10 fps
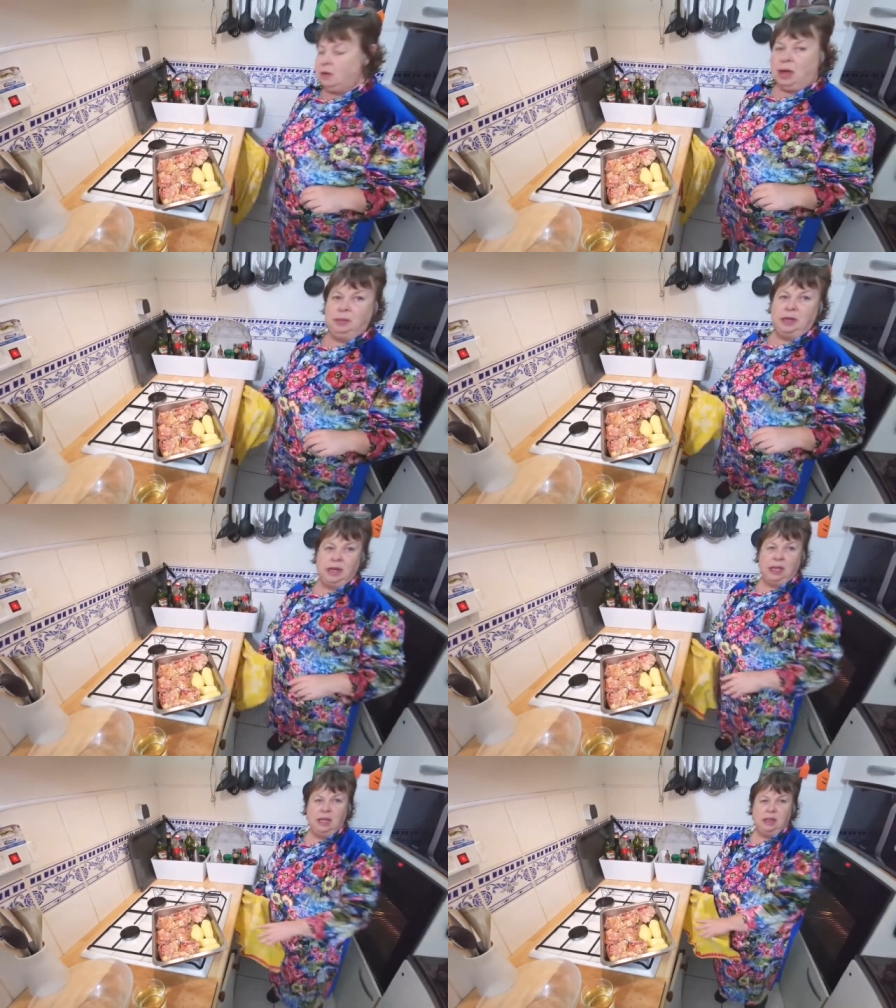I'm
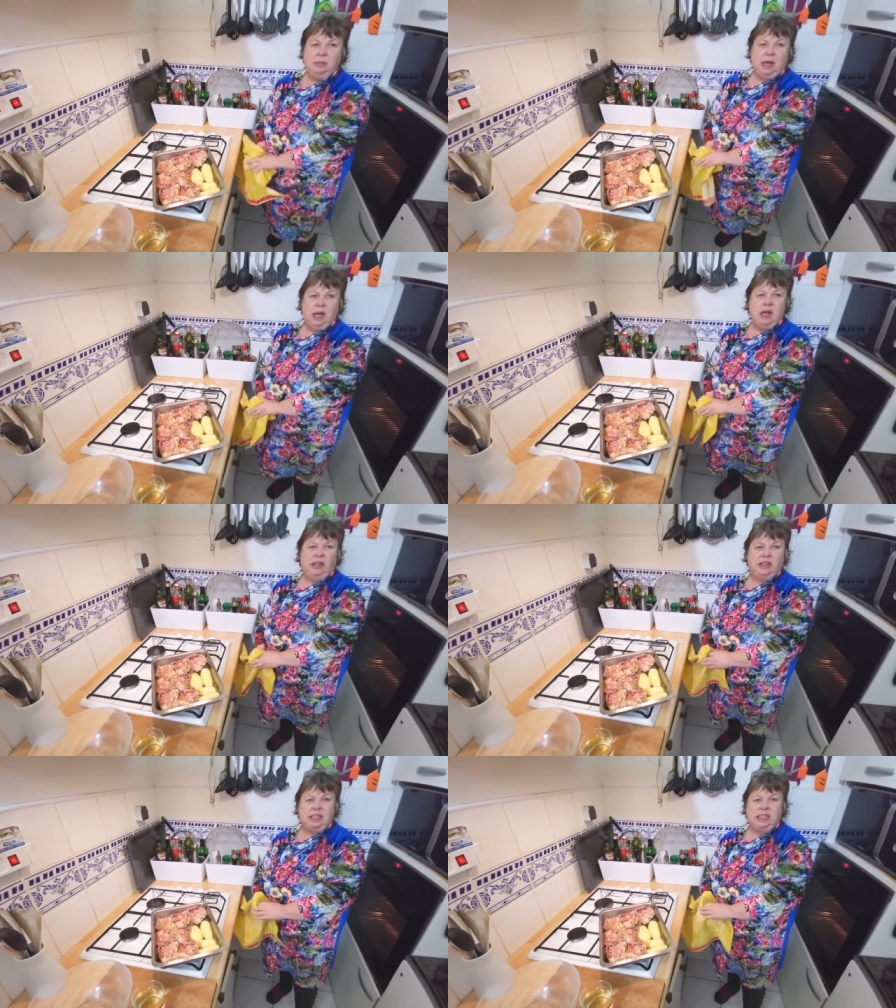going to give them
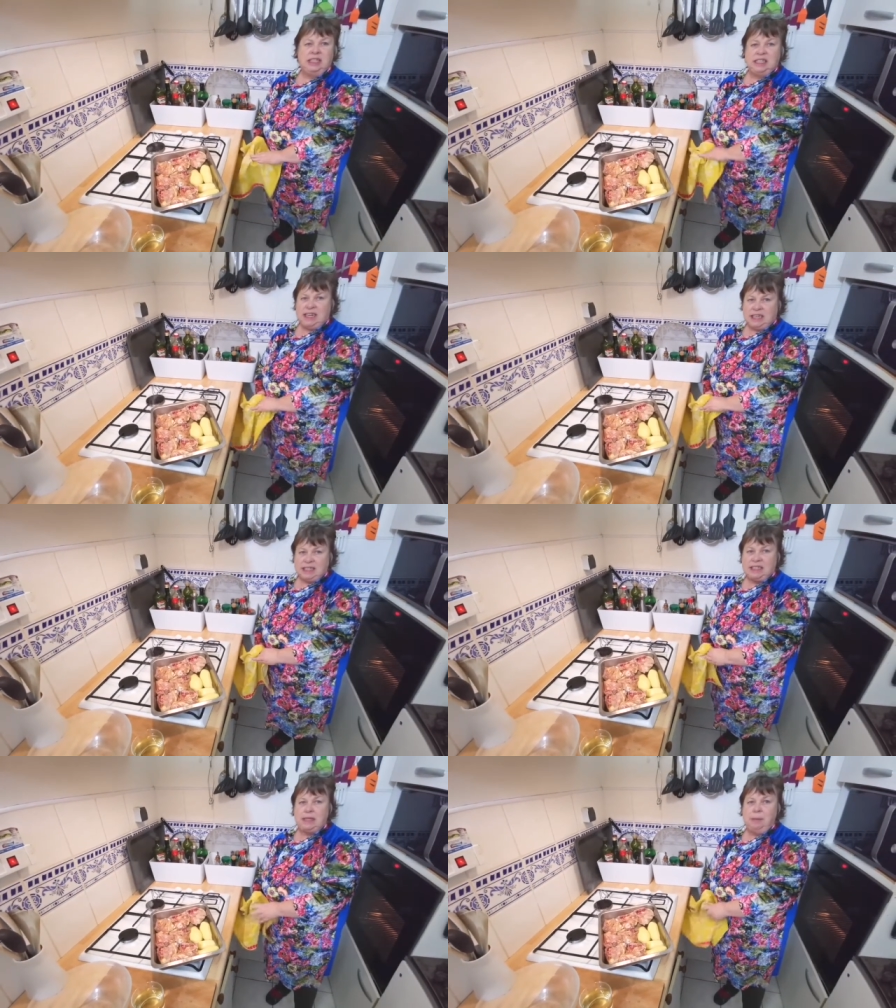another
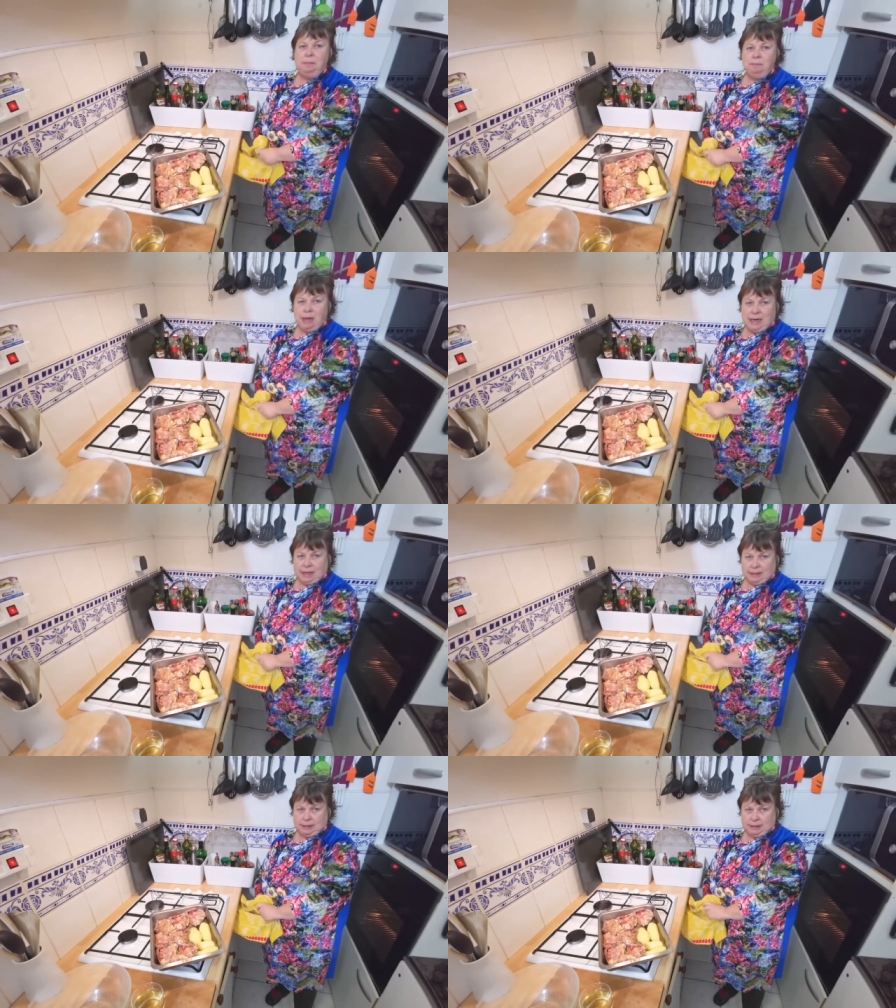6
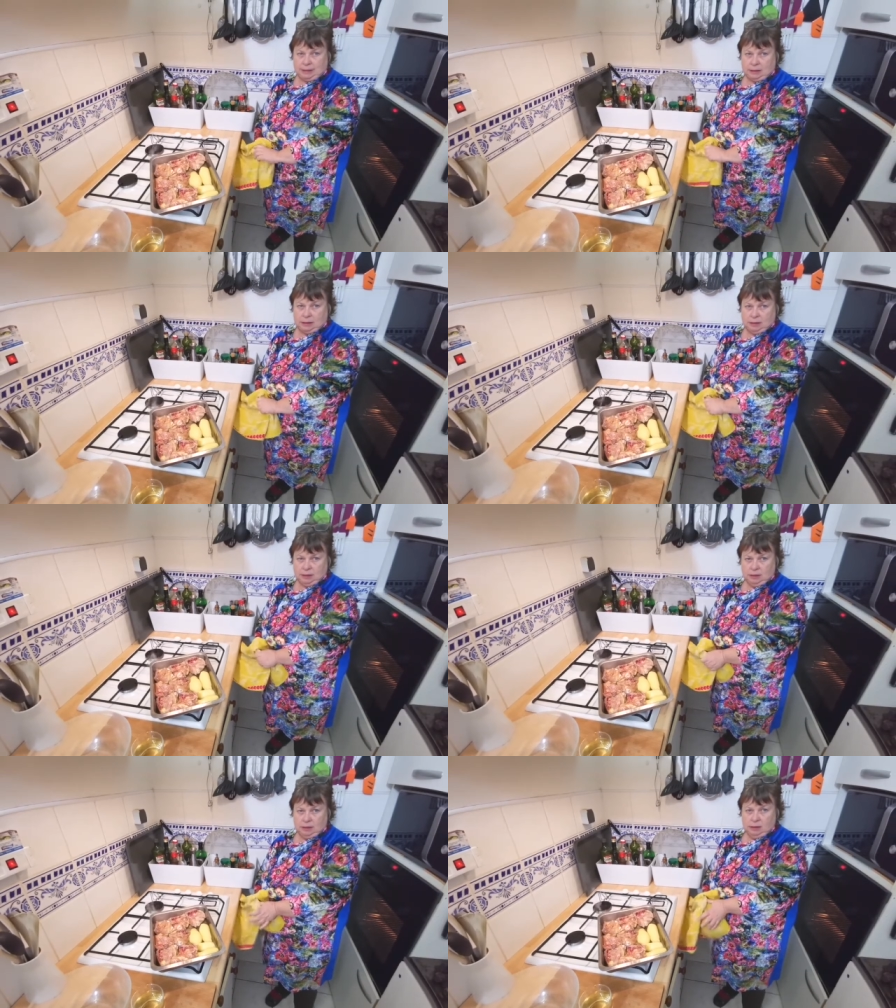
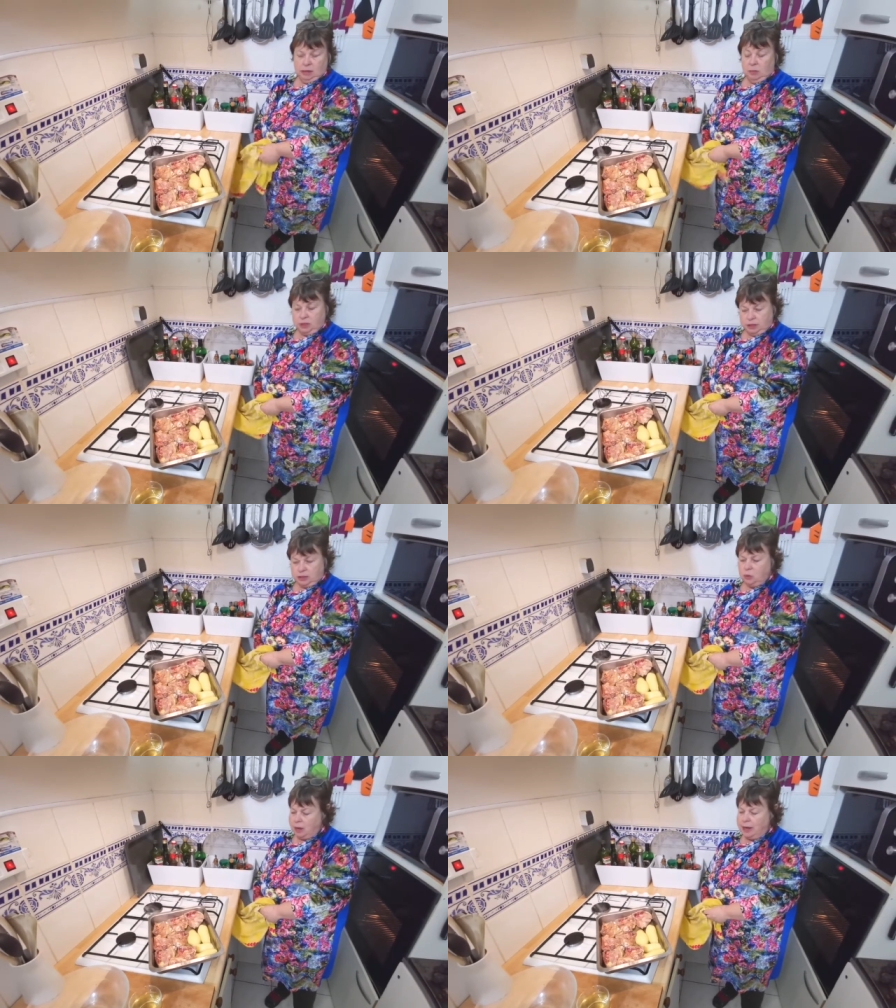minutes, which is
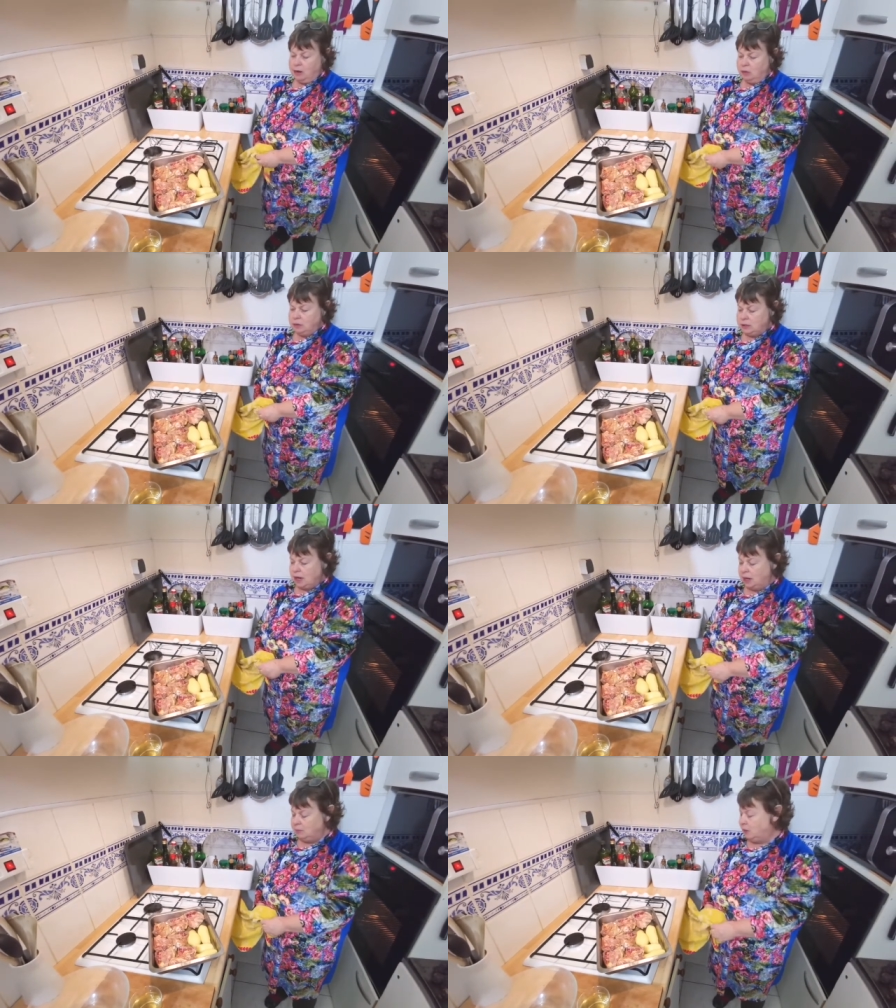quite a long
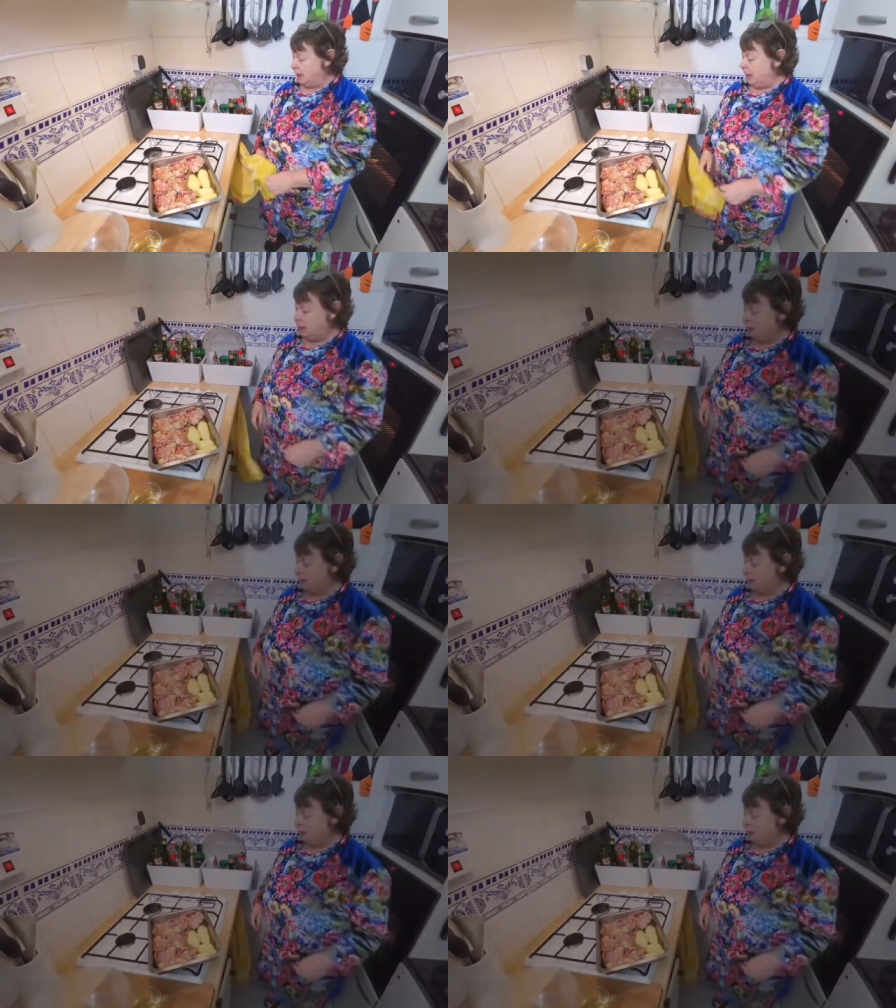time really.